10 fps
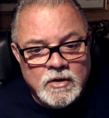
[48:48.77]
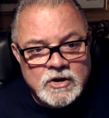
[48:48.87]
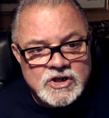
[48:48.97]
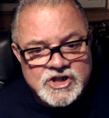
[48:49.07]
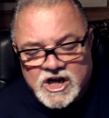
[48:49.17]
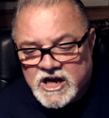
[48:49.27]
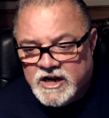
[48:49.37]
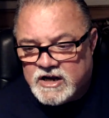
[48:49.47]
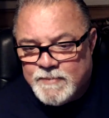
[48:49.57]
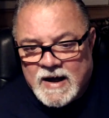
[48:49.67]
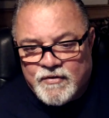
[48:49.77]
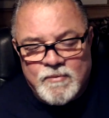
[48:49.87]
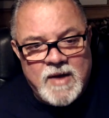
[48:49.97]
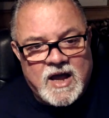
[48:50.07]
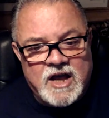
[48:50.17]
Stick it in its mouth
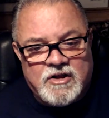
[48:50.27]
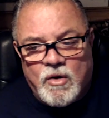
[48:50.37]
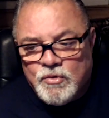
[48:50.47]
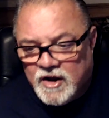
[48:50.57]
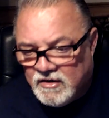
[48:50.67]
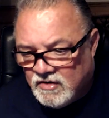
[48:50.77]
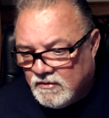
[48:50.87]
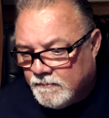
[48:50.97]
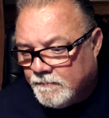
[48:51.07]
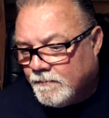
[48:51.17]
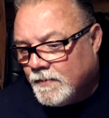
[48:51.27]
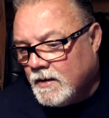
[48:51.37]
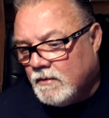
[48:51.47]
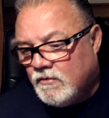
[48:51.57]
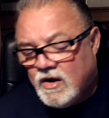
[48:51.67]
and make it hold it."
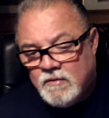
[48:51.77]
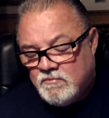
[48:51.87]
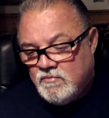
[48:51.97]
Right?